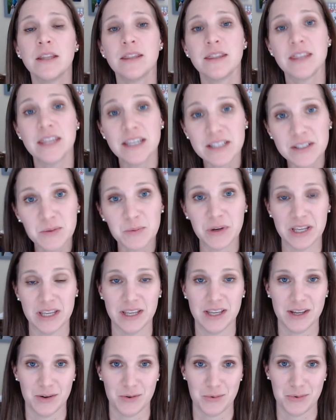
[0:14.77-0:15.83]
This
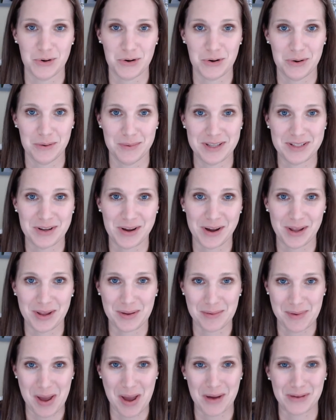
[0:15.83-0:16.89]
week we're going to be talking
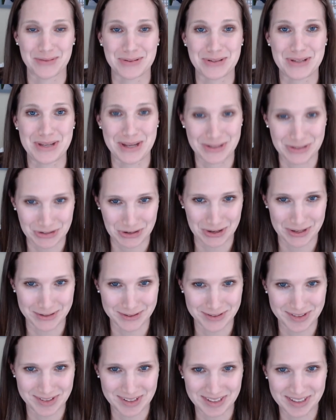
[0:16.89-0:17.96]
about dishes.
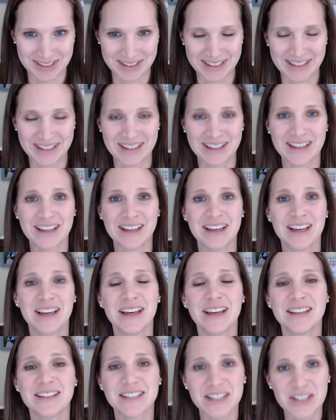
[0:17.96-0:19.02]

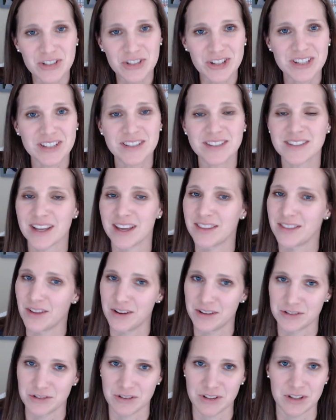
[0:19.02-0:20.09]
Dishes and
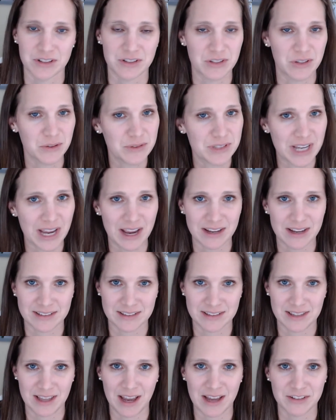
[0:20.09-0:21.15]
laundry are two tasks
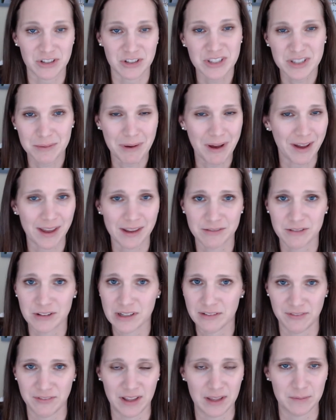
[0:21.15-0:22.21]
that just about every
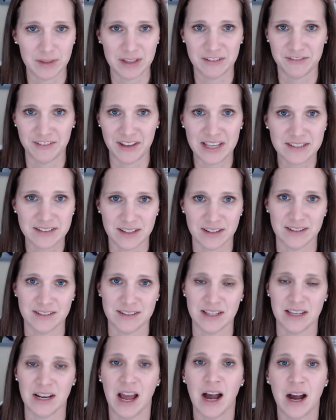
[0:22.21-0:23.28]
family faces,
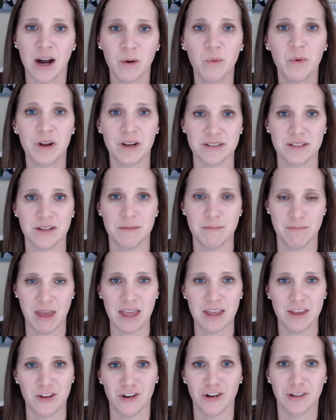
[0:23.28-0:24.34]
and I want to
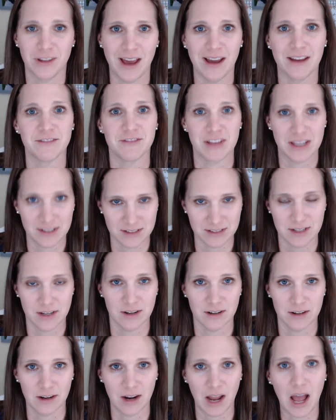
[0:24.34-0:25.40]
make your life
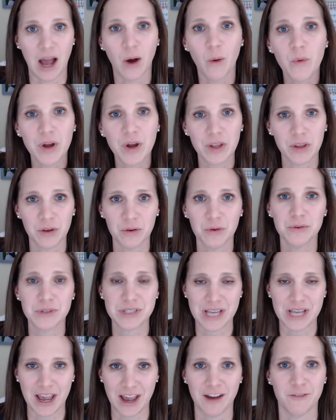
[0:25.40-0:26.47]
easier. I want you to
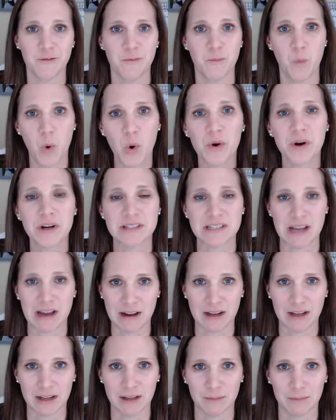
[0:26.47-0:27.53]
have more
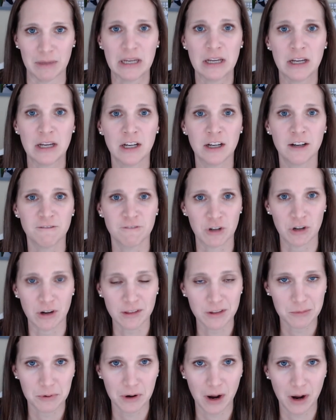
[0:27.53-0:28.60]
time for
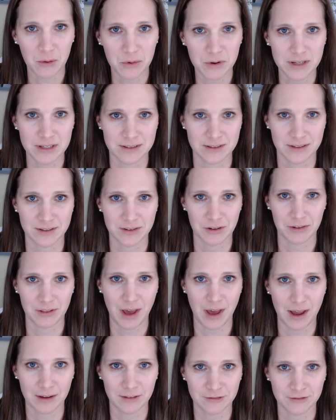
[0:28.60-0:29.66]
other priorities in your
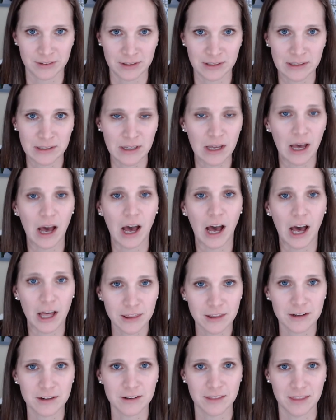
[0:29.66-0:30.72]
life
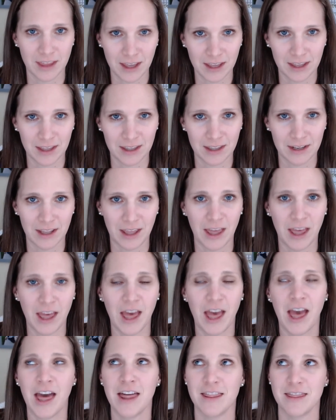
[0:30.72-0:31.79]
other than
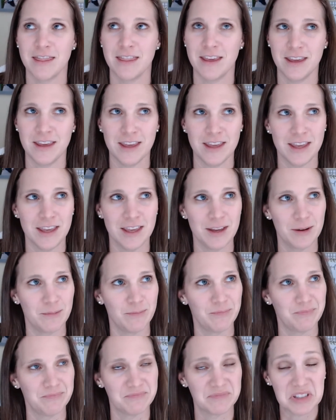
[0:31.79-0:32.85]
the
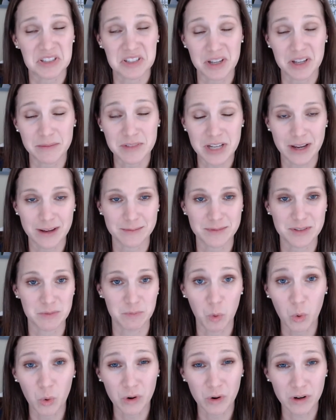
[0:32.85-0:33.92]
sometimes
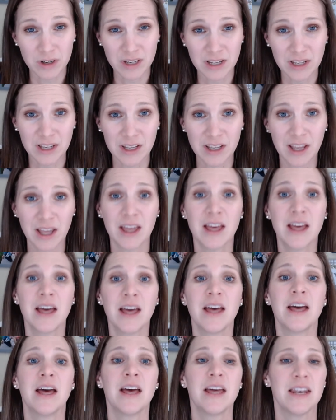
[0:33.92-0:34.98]
boring,
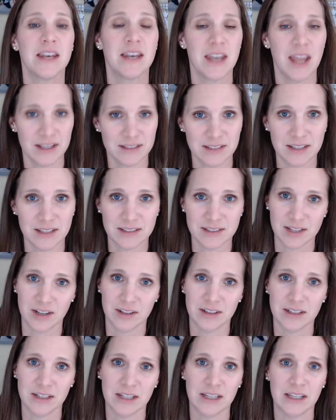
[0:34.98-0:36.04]

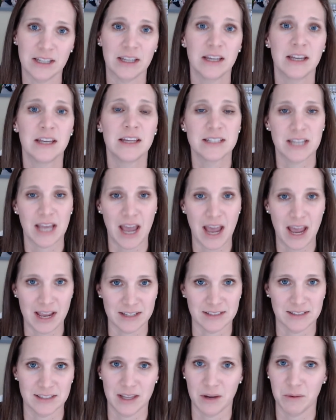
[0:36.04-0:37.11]
necessary
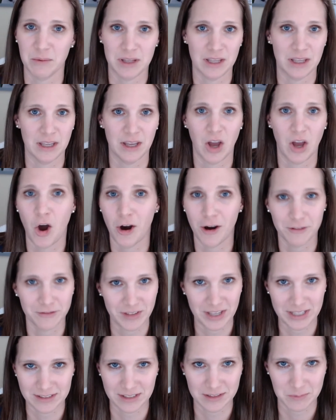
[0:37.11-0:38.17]
tasks that we all
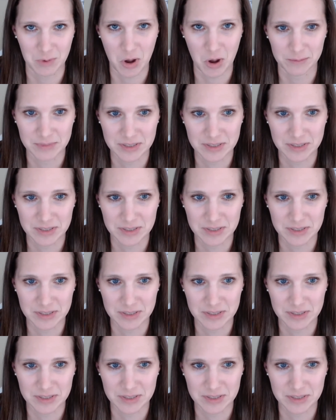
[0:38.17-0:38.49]
face as moms.